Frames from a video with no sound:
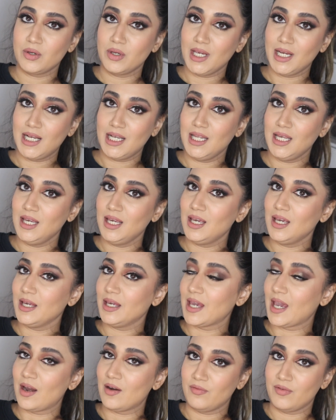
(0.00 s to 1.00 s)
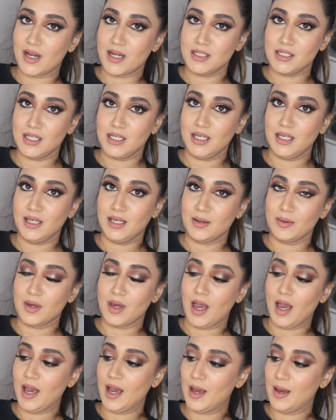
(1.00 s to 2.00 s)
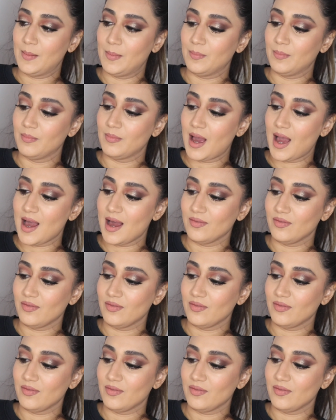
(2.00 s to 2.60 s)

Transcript: quickly get ready and